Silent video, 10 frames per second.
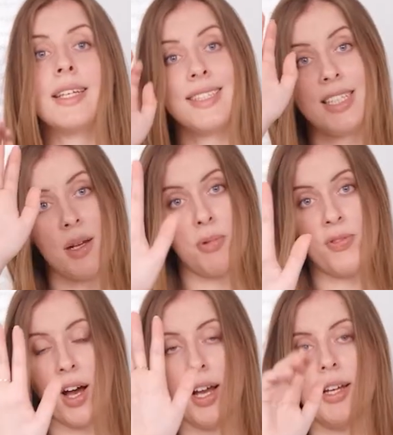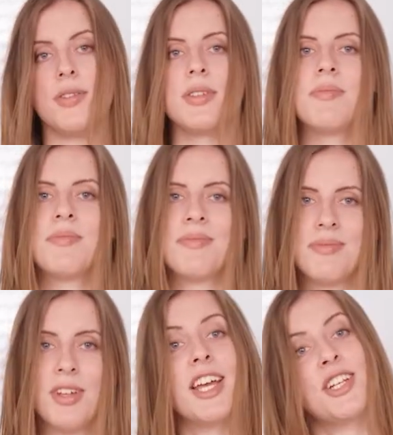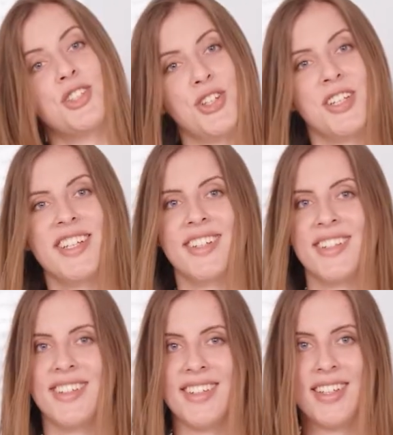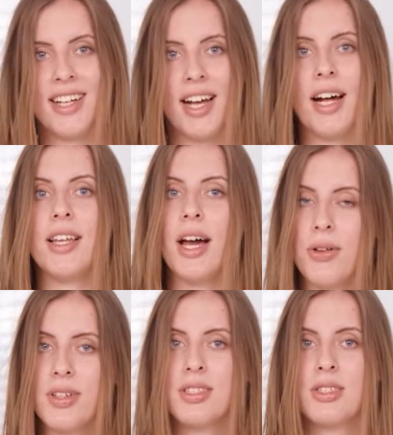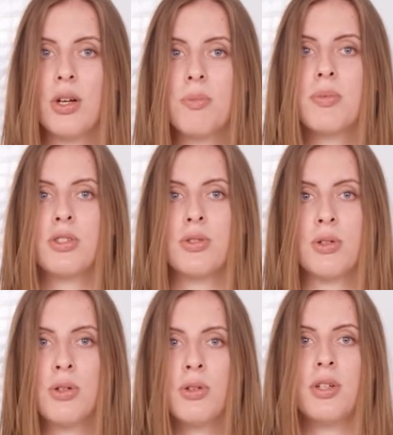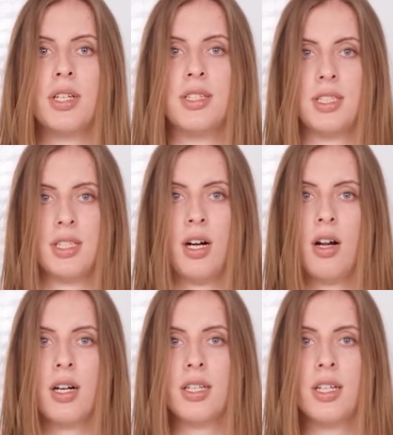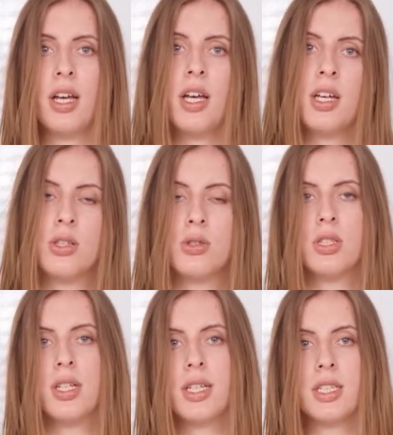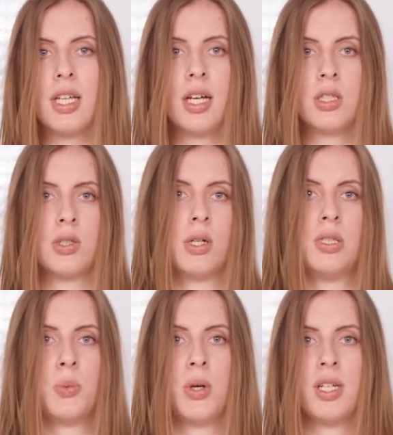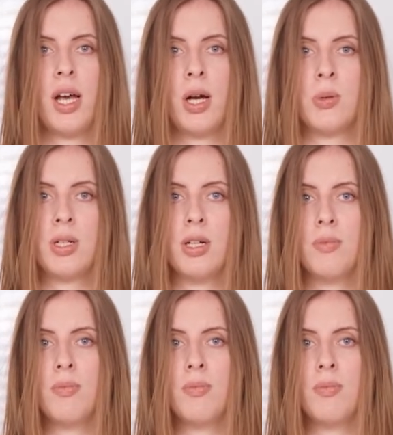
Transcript: Step 5. Enjoy! Allow the soap to cool until hard. Usually it takes around 1 hour.